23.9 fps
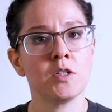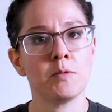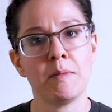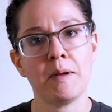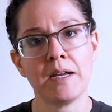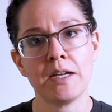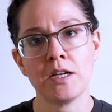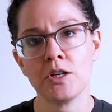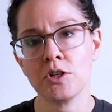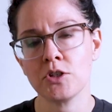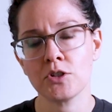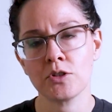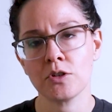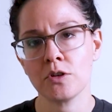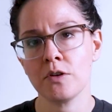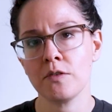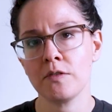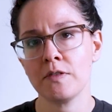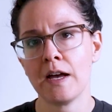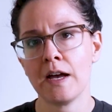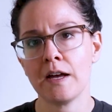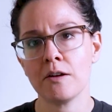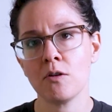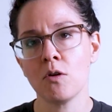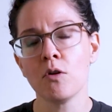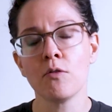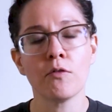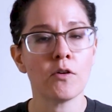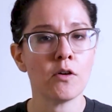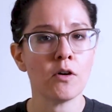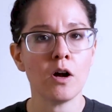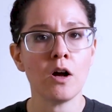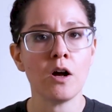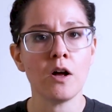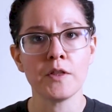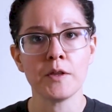making sure that
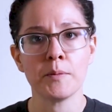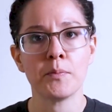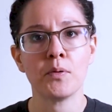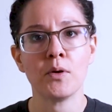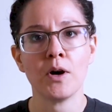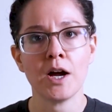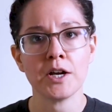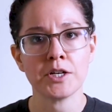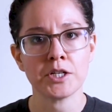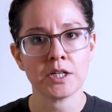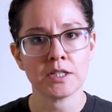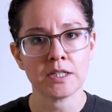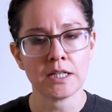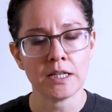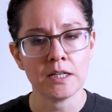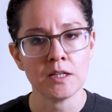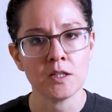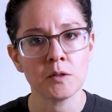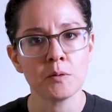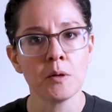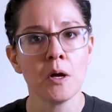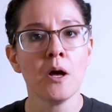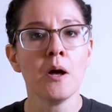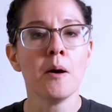overall the project is